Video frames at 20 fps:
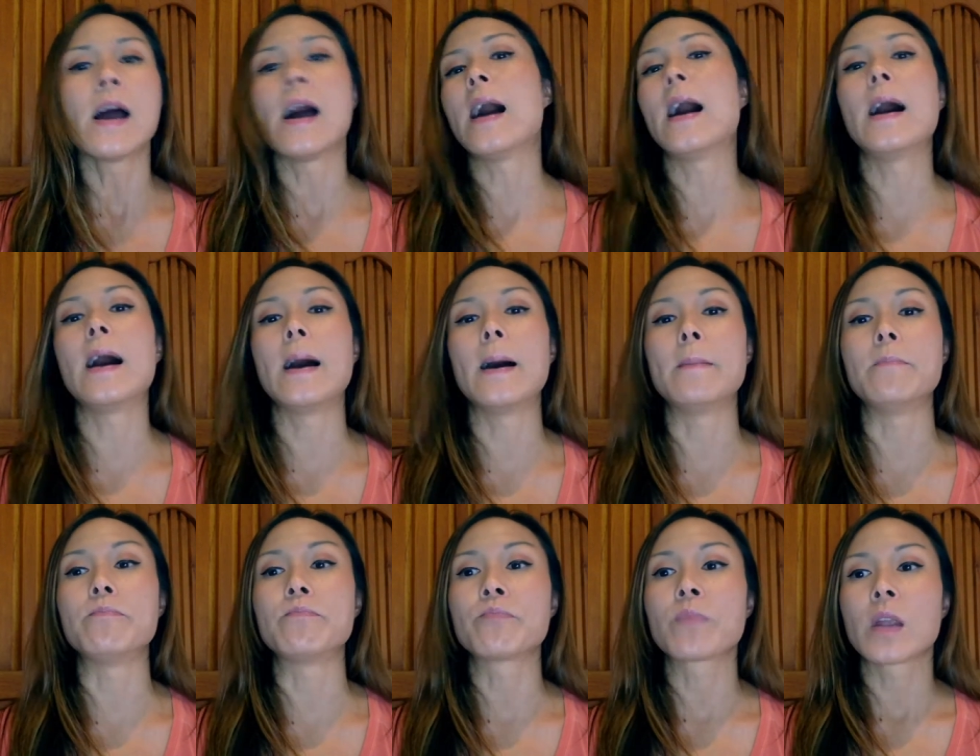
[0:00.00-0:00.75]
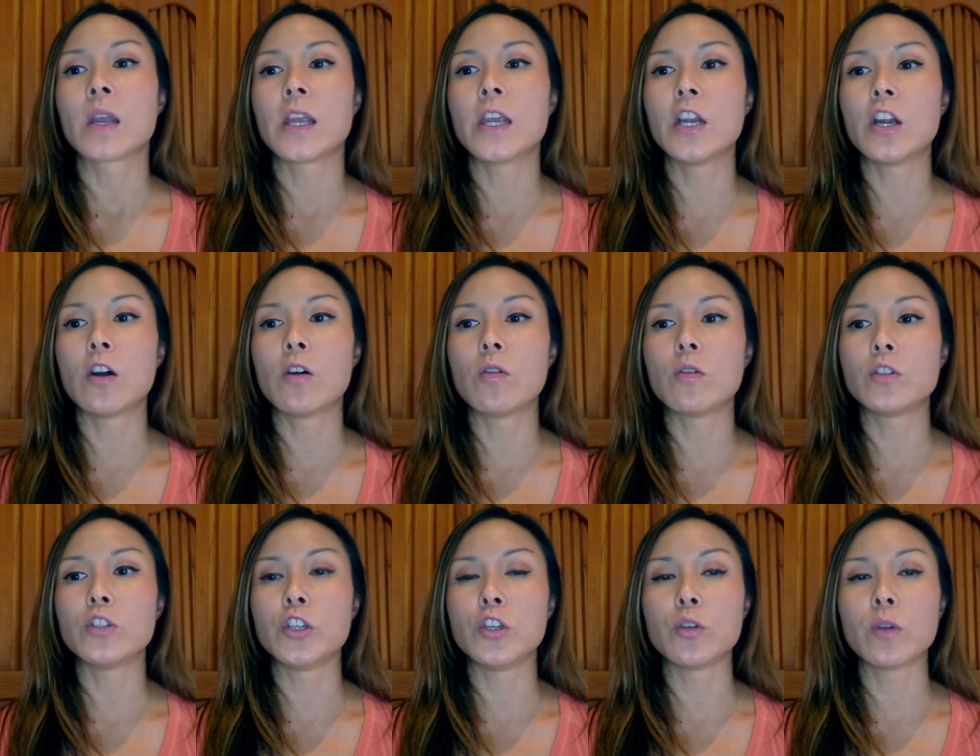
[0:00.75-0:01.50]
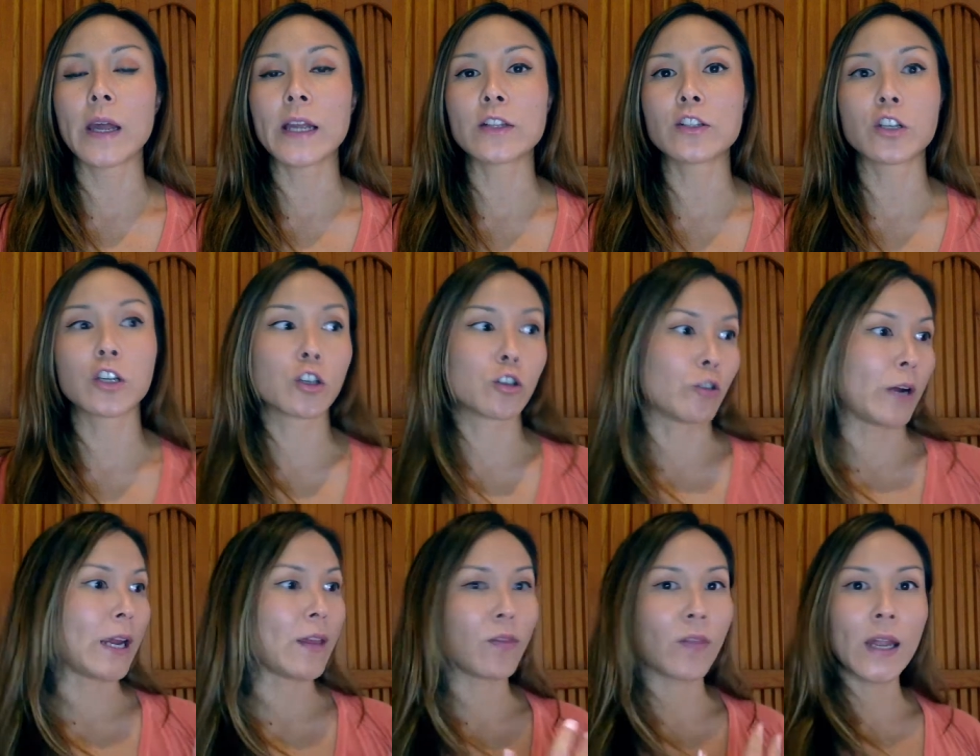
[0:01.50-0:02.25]
You know, do you like to
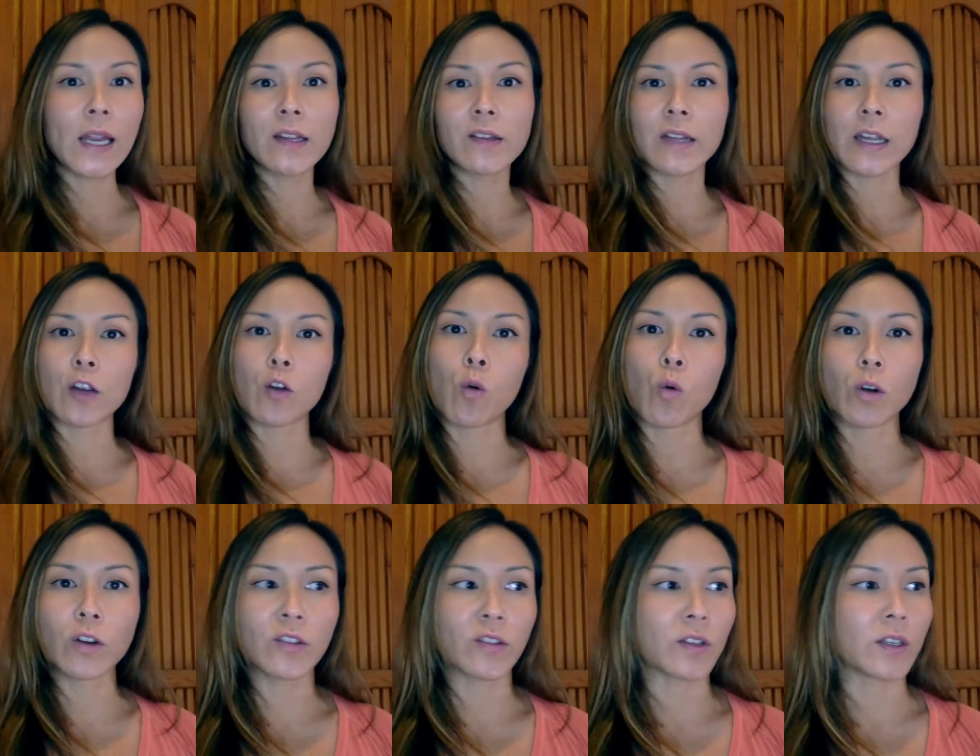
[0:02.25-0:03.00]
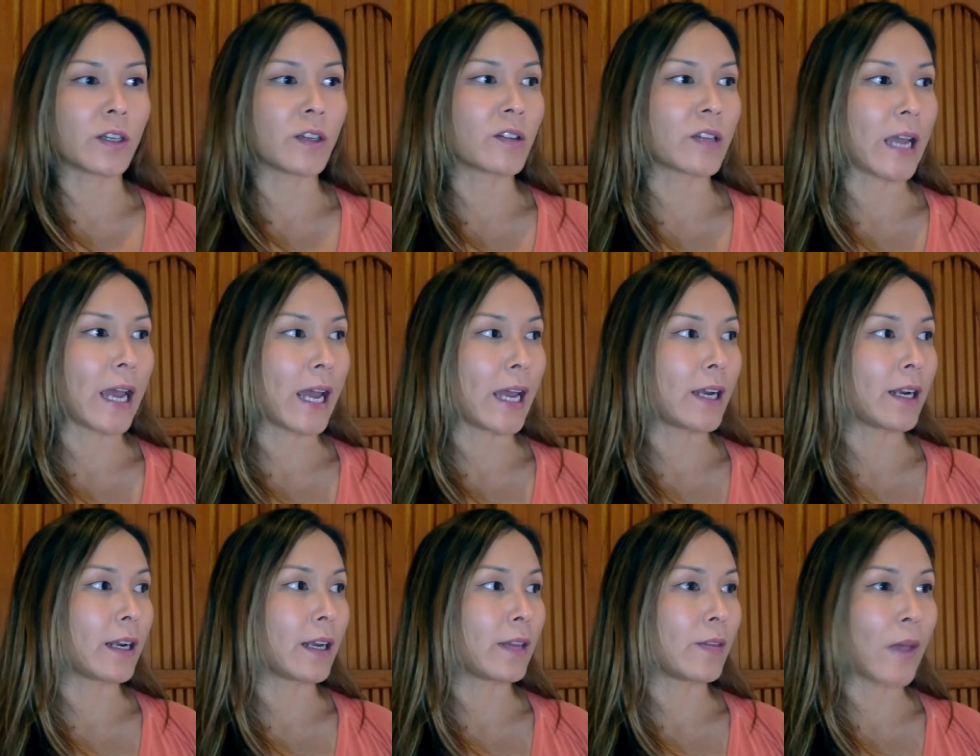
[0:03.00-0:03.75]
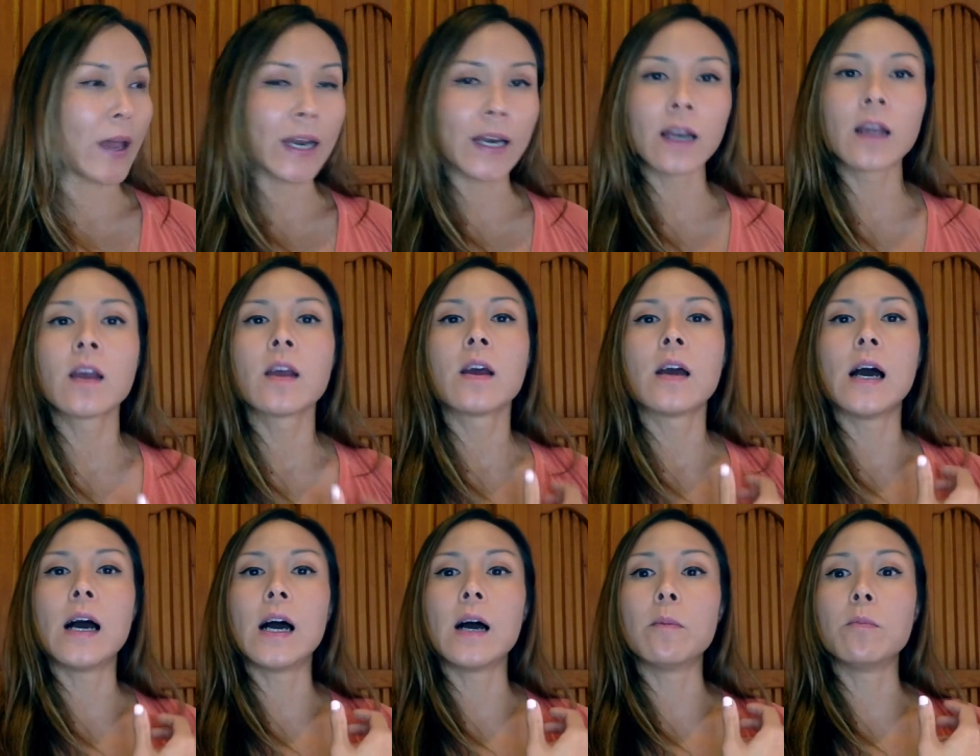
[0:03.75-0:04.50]
create things like courses and then
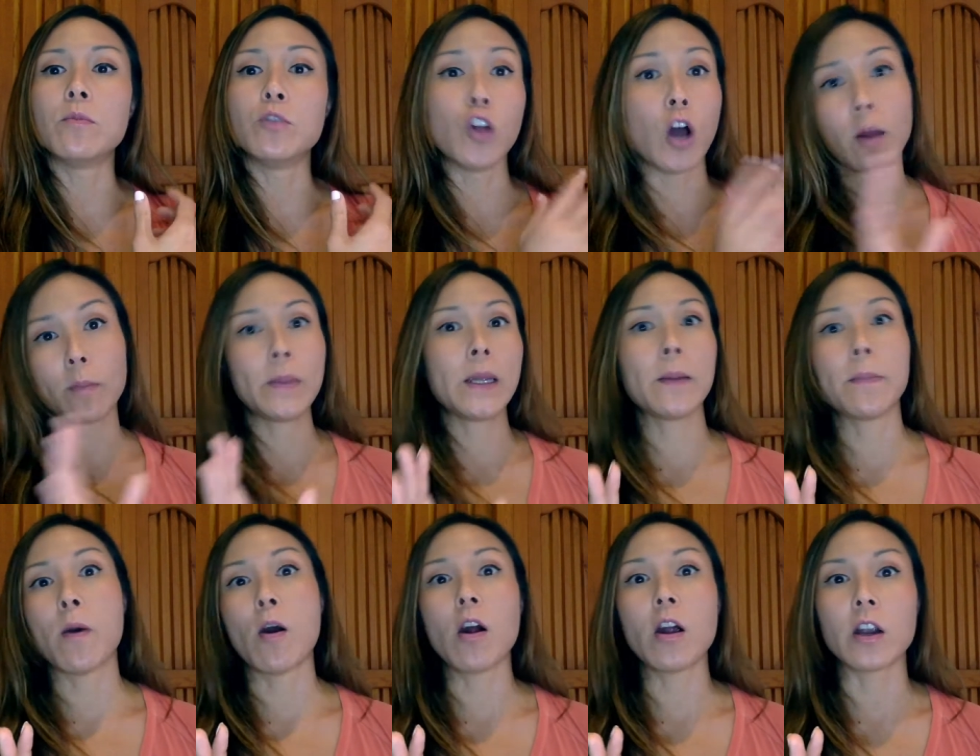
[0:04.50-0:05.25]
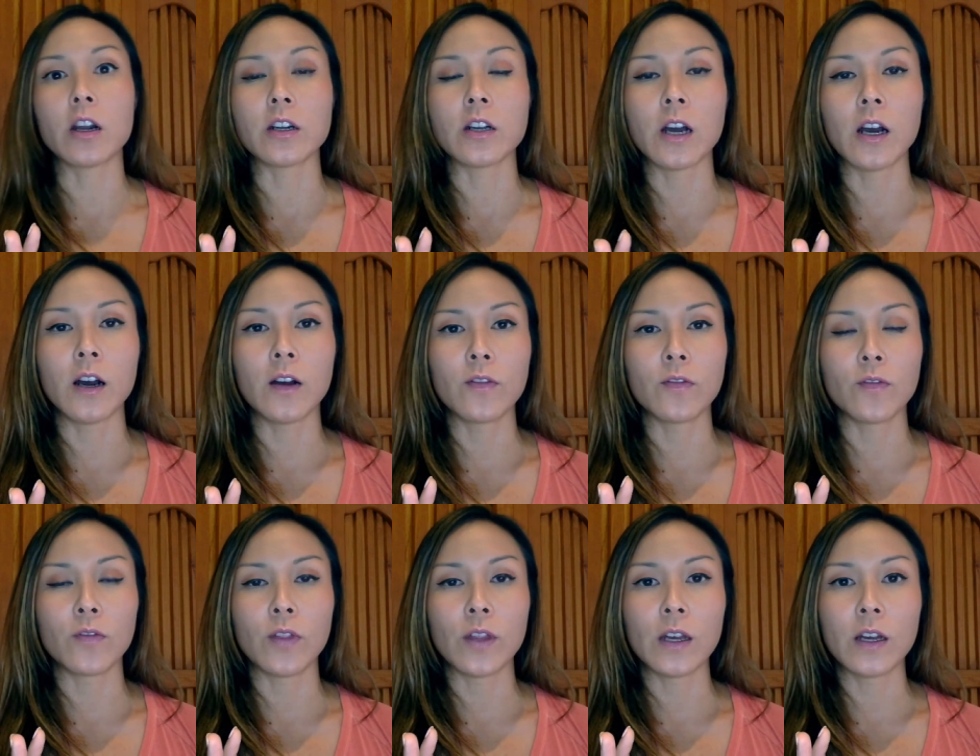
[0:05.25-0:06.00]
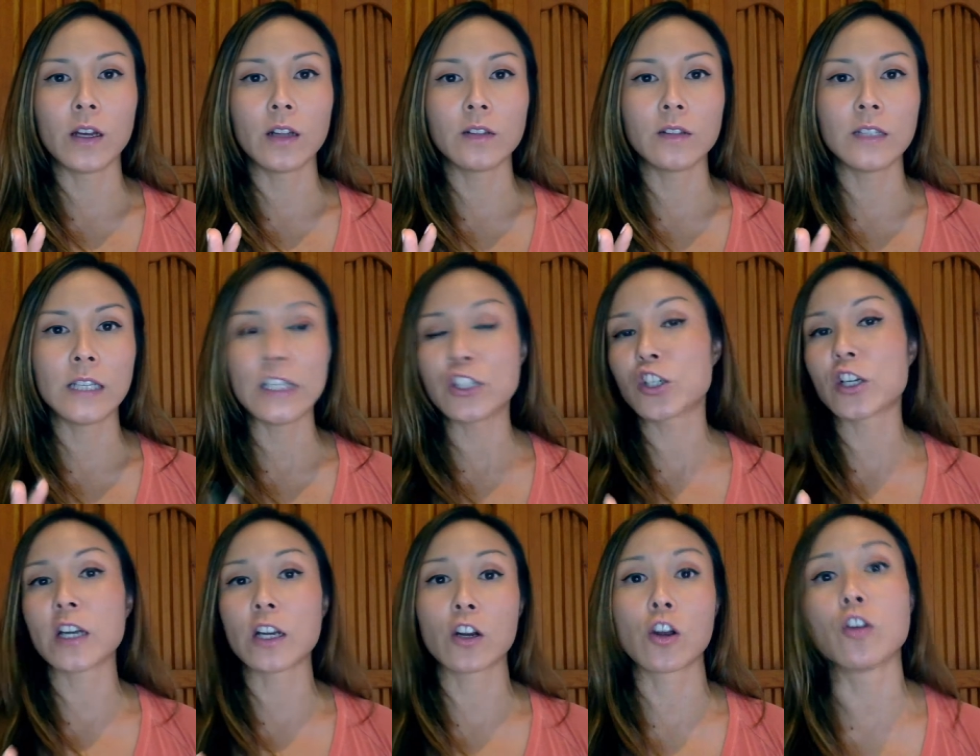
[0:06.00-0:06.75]
not be a part of the
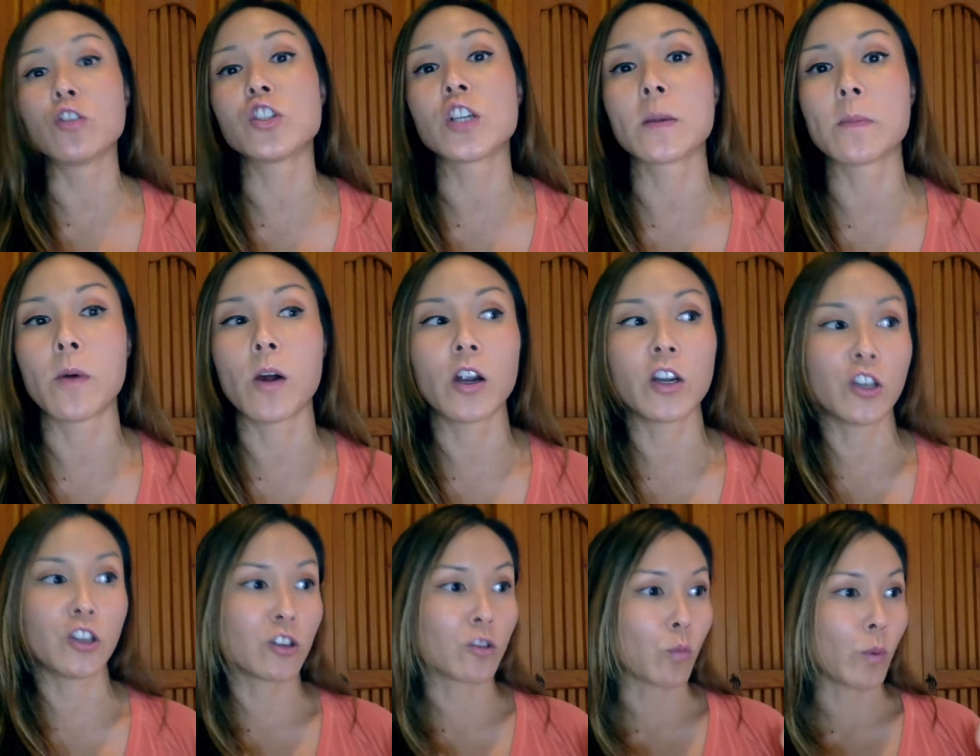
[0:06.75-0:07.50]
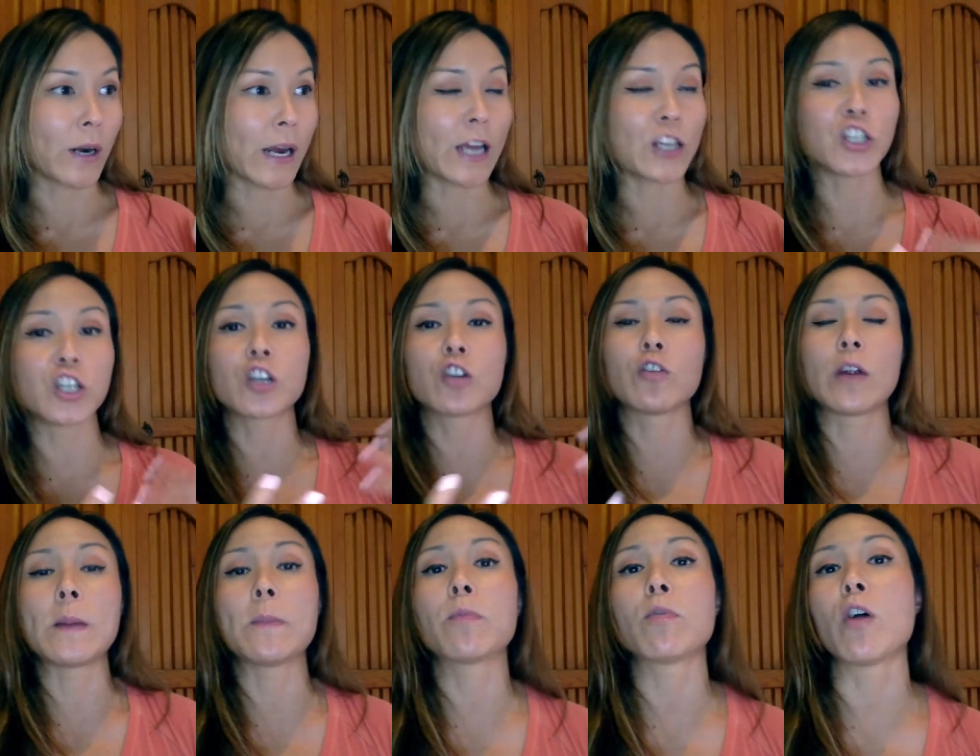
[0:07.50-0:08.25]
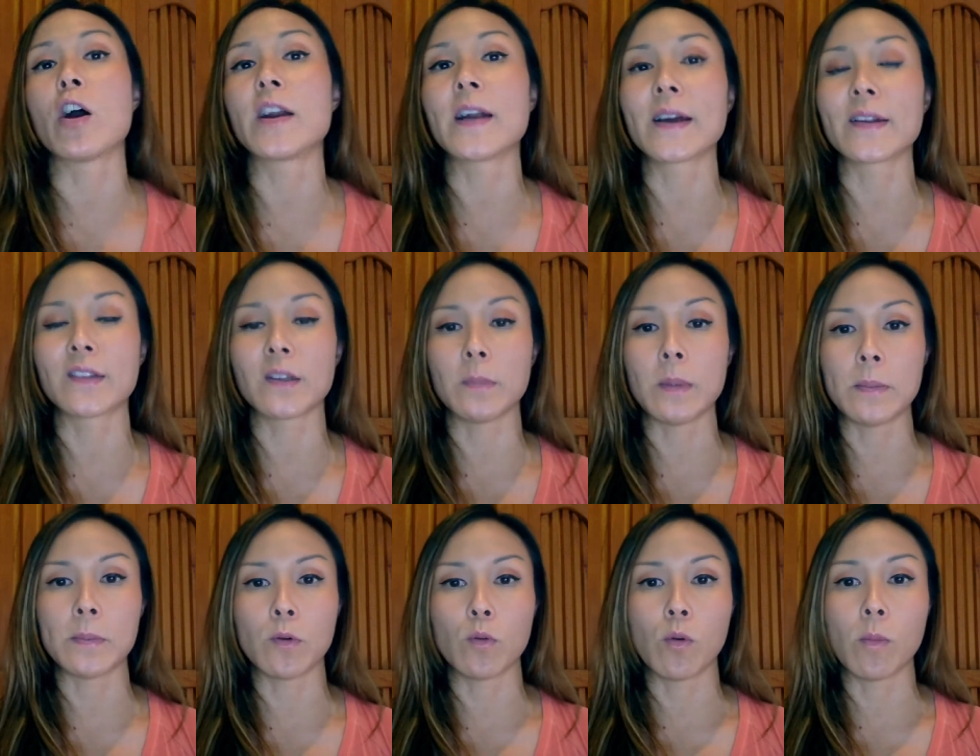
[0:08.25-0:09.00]
teaching and coaching part? You just want to actually create products that
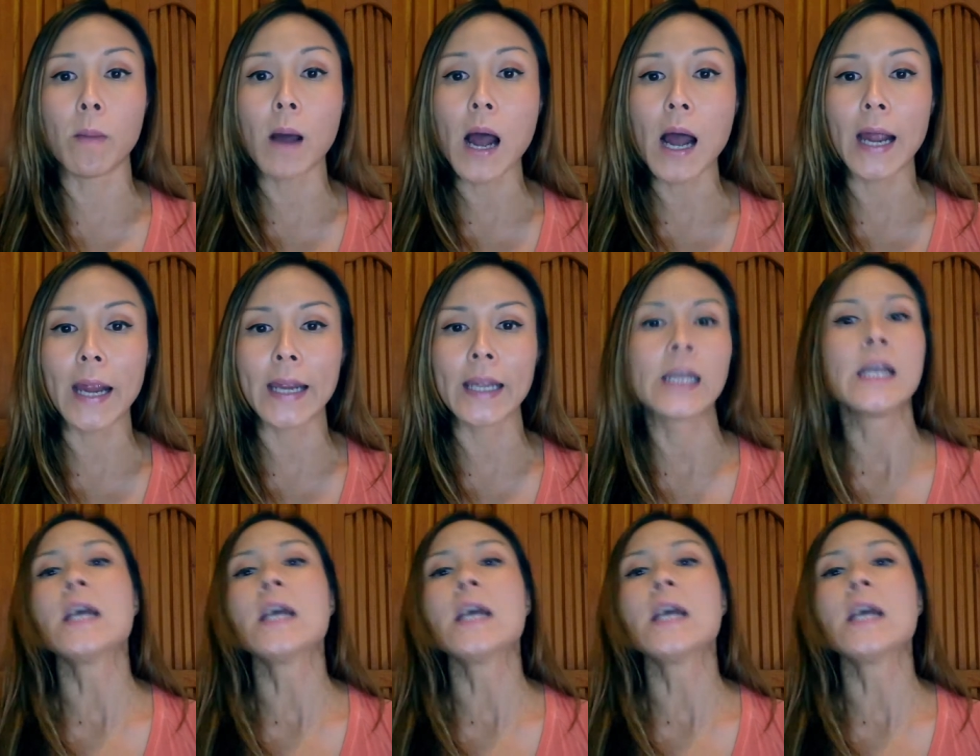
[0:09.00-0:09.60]
people will buy.